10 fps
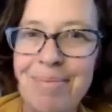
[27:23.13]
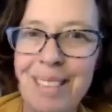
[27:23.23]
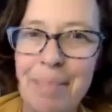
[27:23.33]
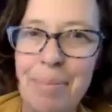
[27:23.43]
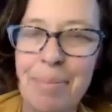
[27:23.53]

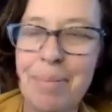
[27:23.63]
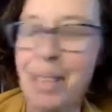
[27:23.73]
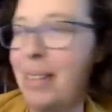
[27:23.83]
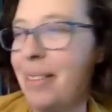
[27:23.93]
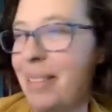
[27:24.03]

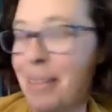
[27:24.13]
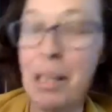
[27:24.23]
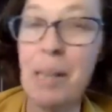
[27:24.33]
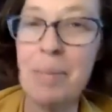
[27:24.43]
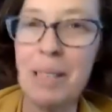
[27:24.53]
the
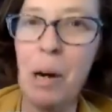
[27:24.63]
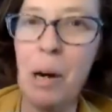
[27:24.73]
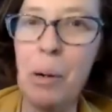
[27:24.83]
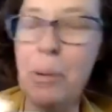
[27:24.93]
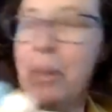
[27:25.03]
becomes a
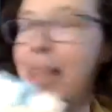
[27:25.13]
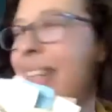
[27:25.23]
O.